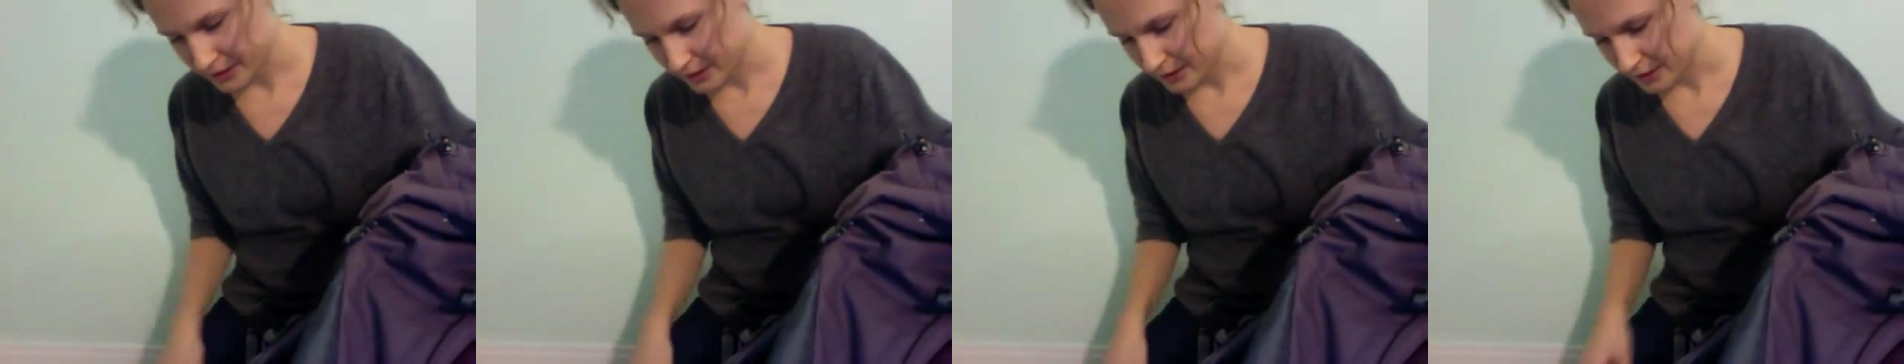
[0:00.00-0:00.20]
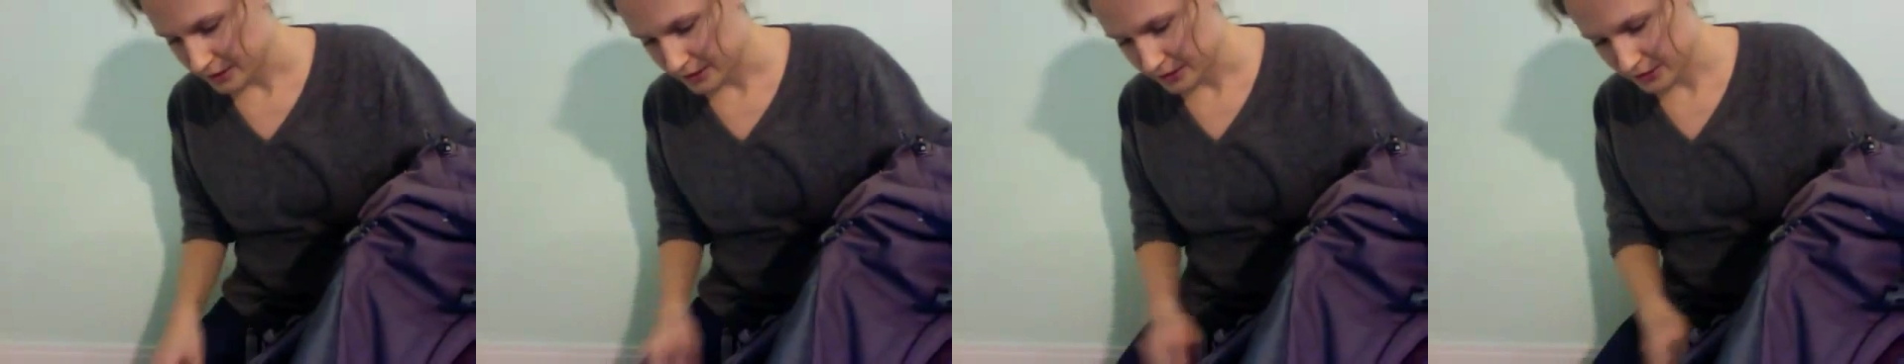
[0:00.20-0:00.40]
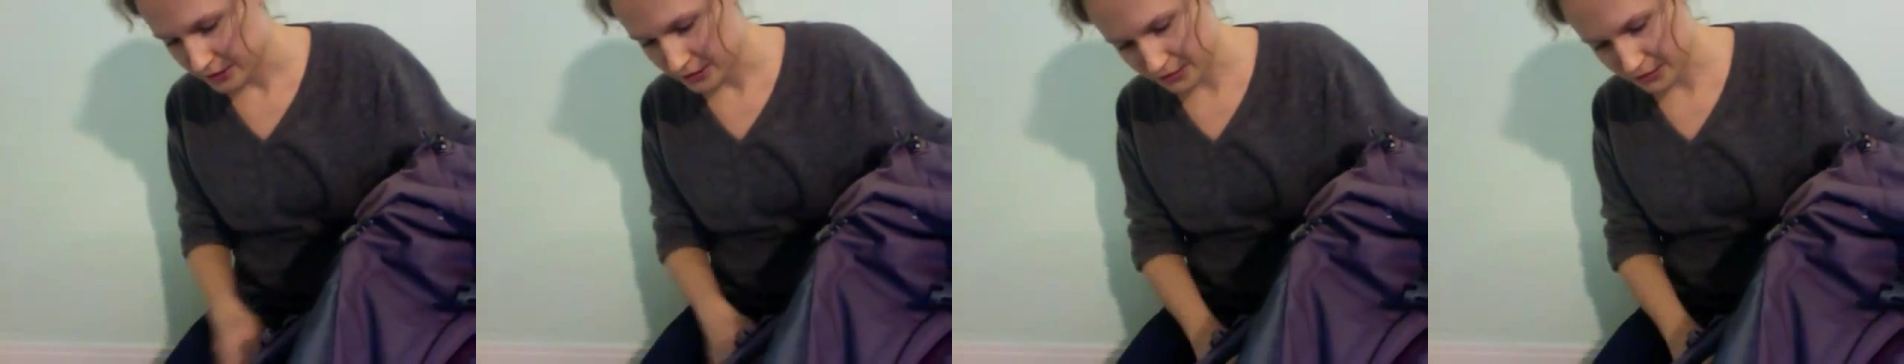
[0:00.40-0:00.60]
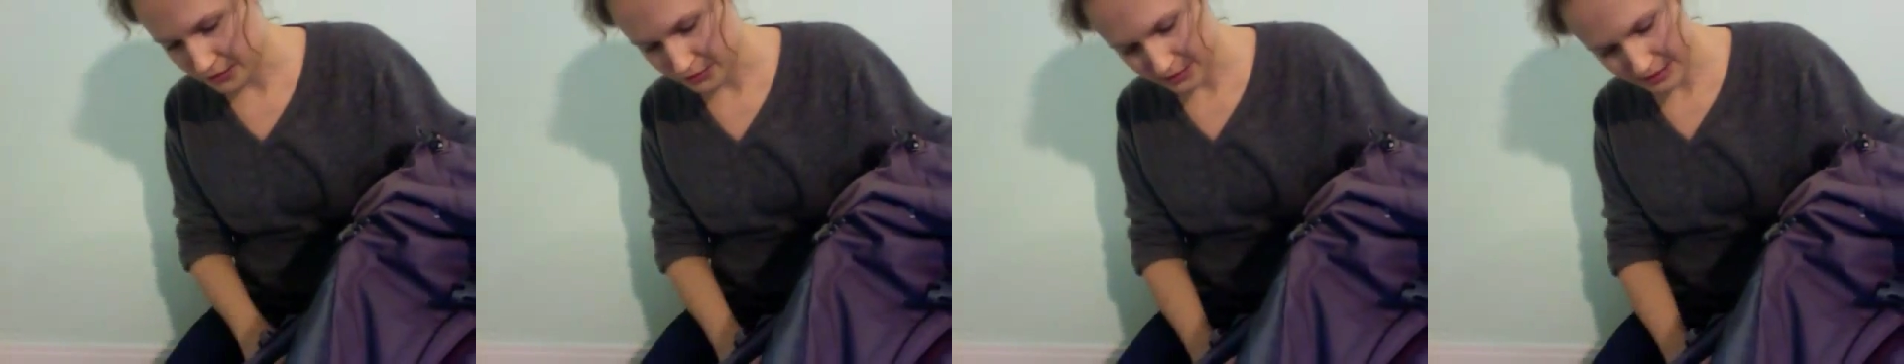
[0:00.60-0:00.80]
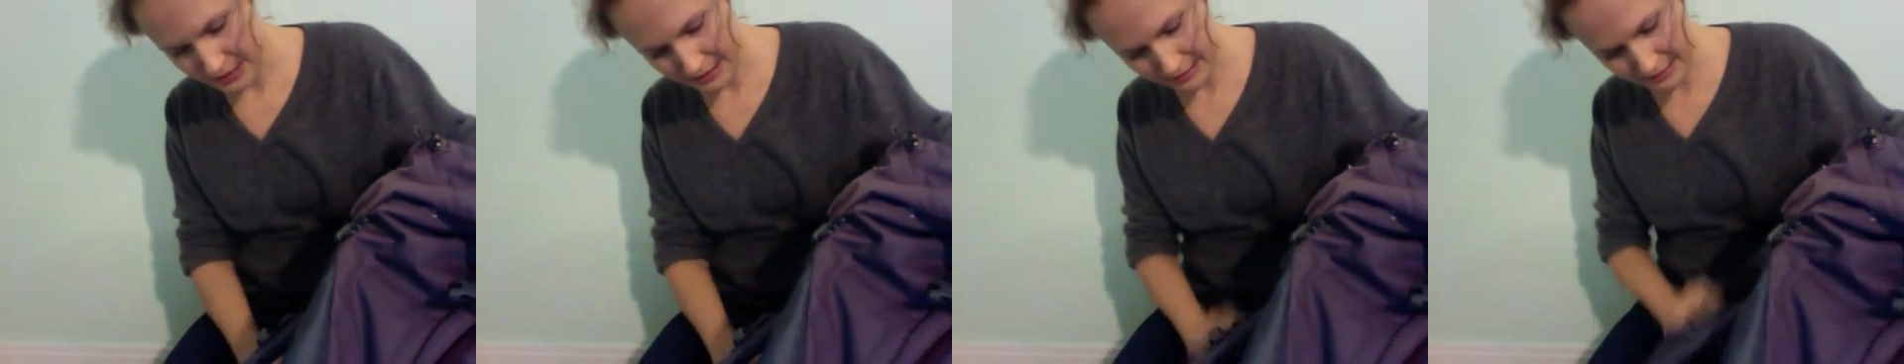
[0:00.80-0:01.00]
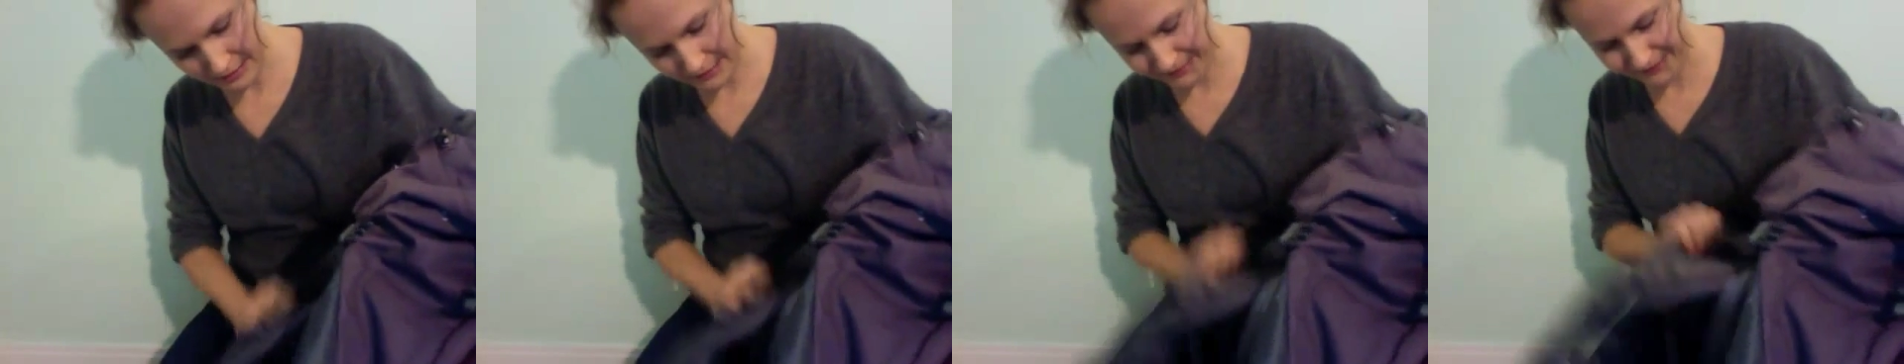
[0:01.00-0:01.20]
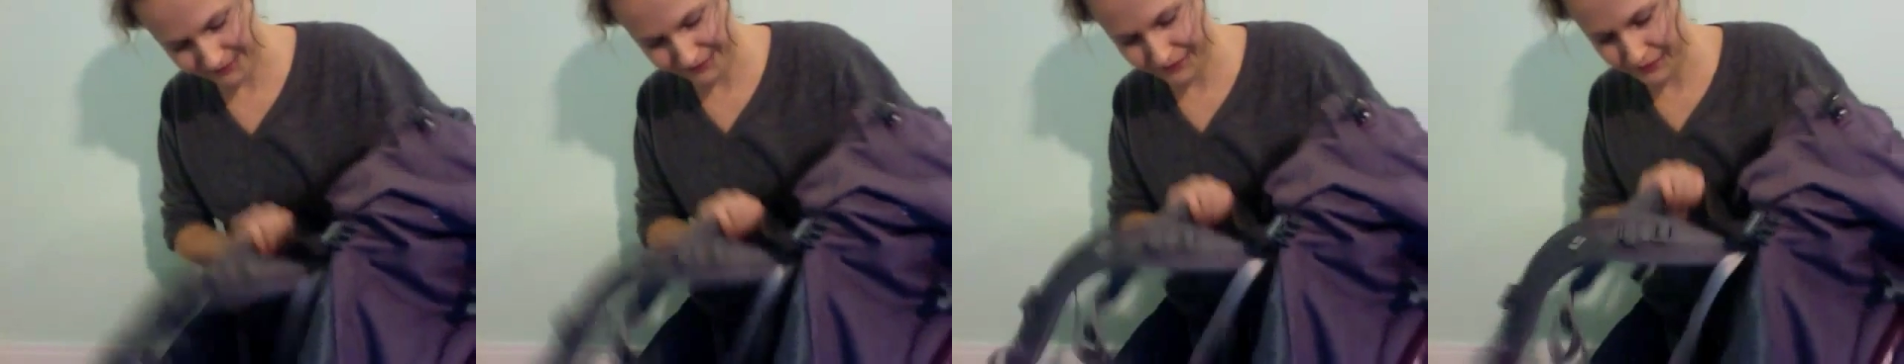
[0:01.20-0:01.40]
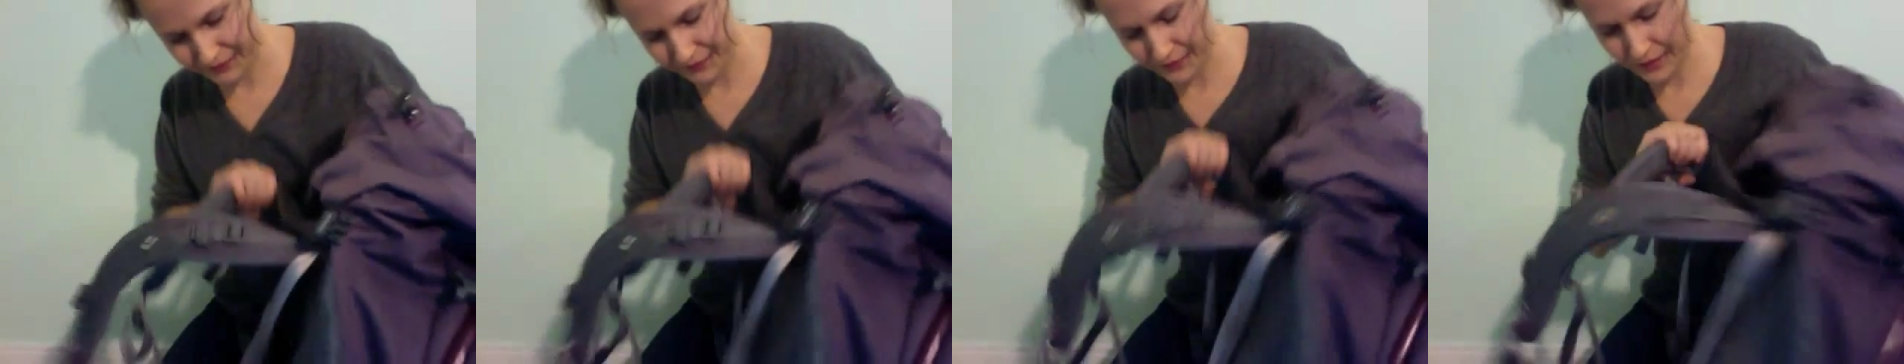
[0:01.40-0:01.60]
you know,
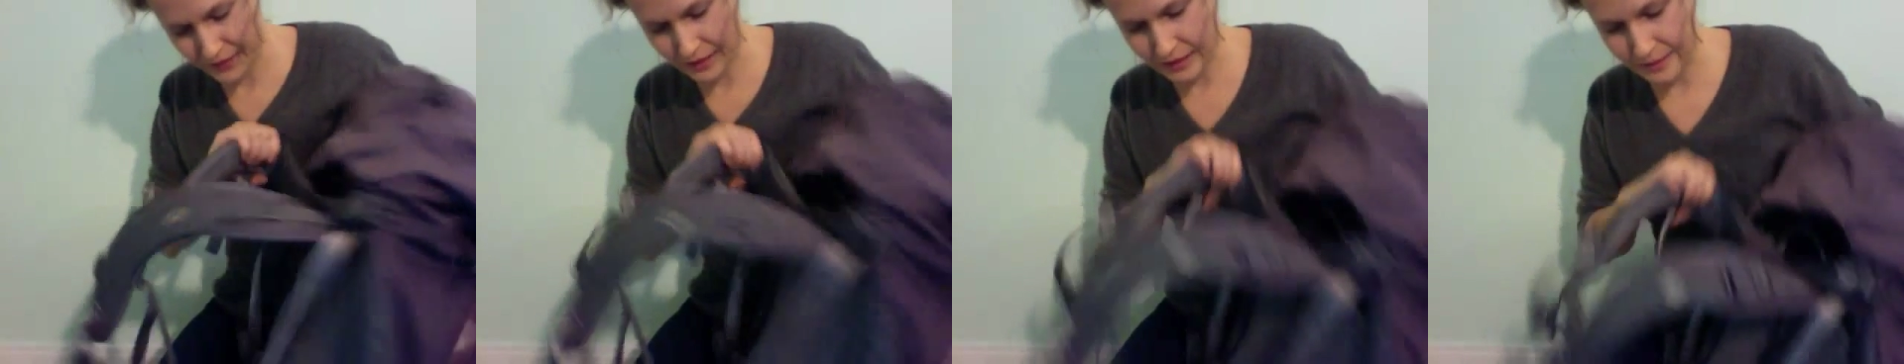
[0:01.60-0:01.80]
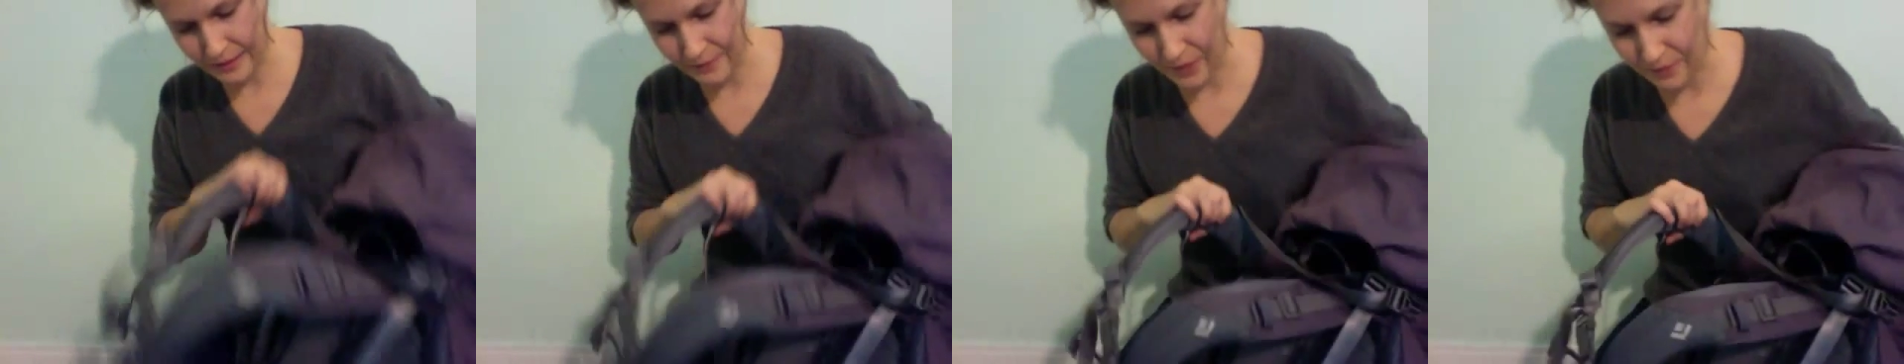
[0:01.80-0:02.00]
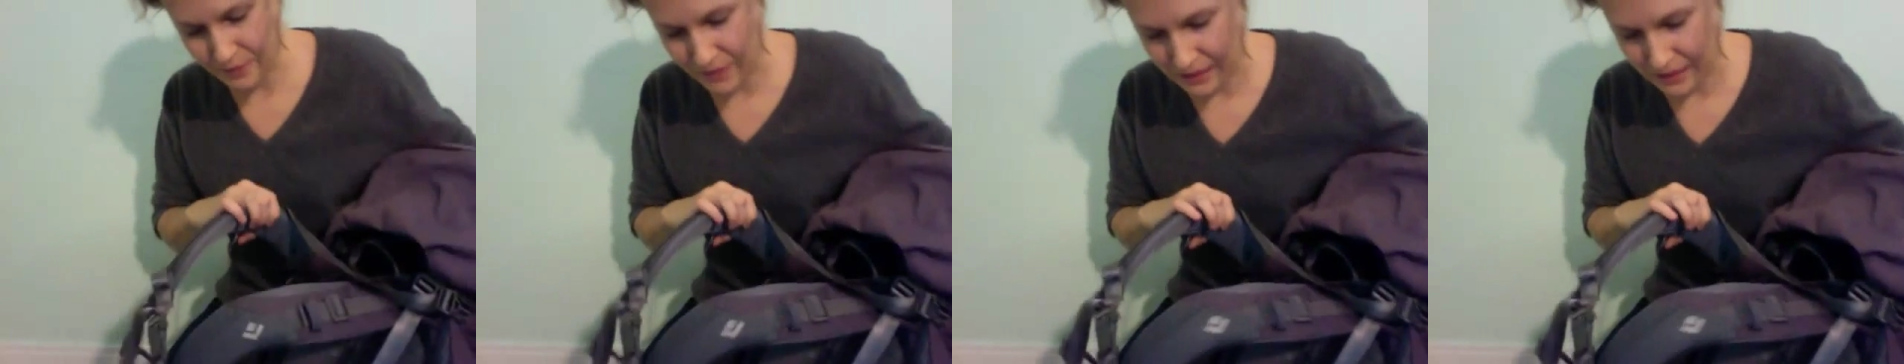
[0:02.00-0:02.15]
the